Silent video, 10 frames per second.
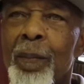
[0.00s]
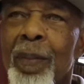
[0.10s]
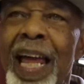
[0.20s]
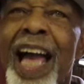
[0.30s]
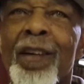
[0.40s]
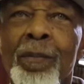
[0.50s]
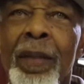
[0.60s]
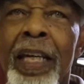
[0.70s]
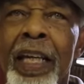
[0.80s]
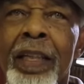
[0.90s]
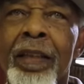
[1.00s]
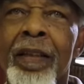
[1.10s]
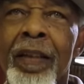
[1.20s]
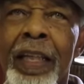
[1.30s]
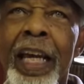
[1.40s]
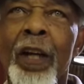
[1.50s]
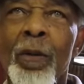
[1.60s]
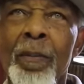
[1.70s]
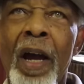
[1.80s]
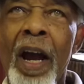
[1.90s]
Black men in
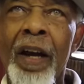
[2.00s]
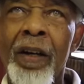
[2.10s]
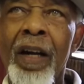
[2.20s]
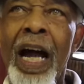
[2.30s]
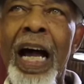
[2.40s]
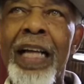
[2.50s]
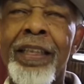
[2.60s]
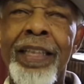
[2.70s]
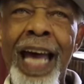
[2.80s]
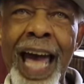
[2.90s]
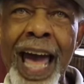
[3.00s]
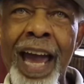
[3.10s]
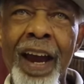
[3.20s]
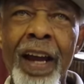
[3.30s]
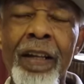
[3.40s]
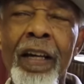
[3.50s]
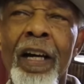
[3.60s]
America are tired